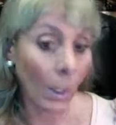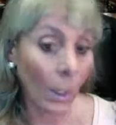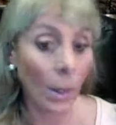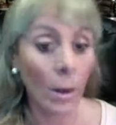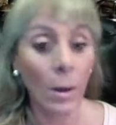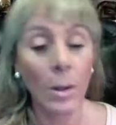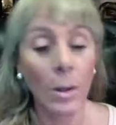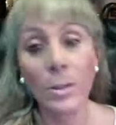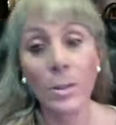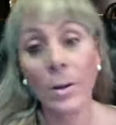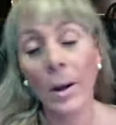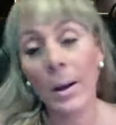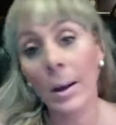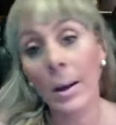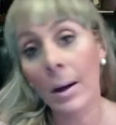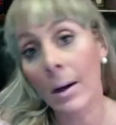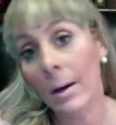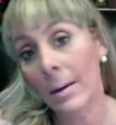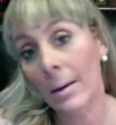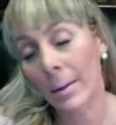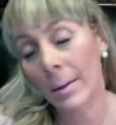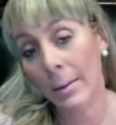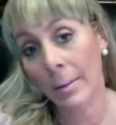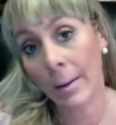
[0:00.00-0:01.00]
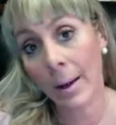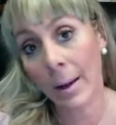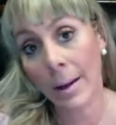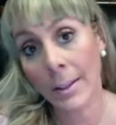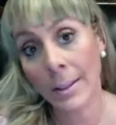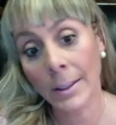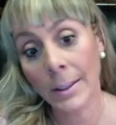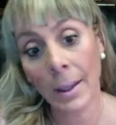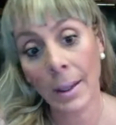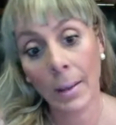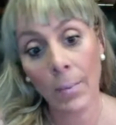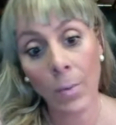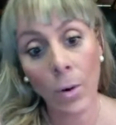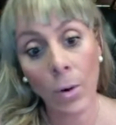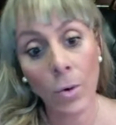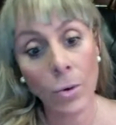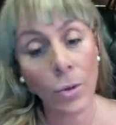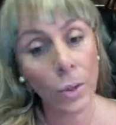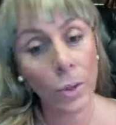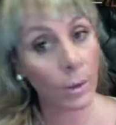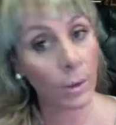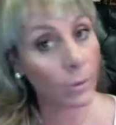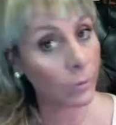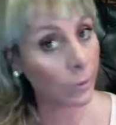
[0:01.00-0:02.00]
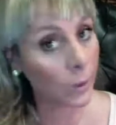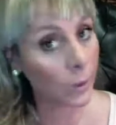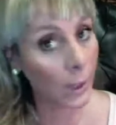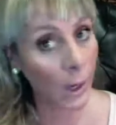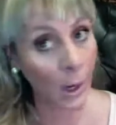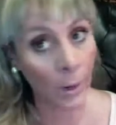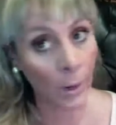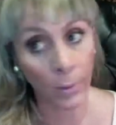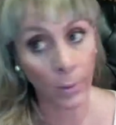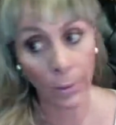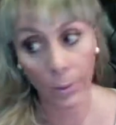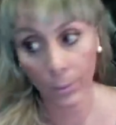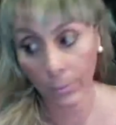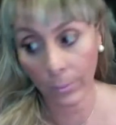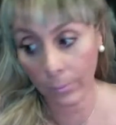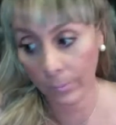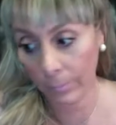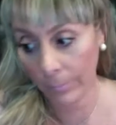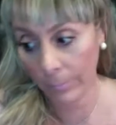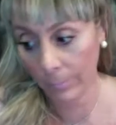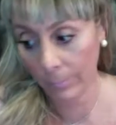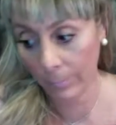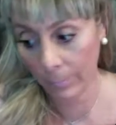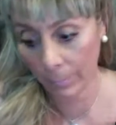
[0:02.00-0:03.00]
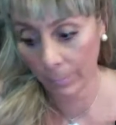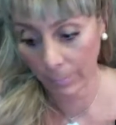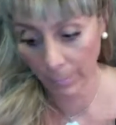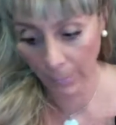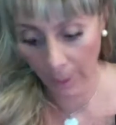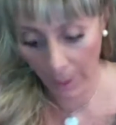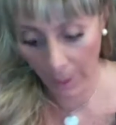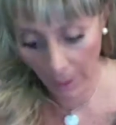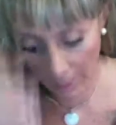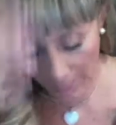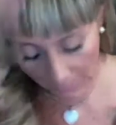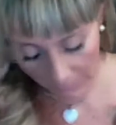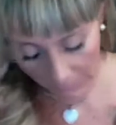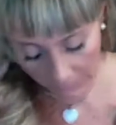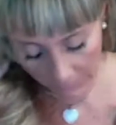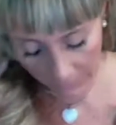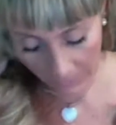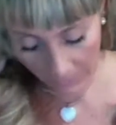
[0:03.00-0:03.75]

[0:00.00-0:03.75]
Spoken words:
Also, I energy test the emotion of terror. Yeah.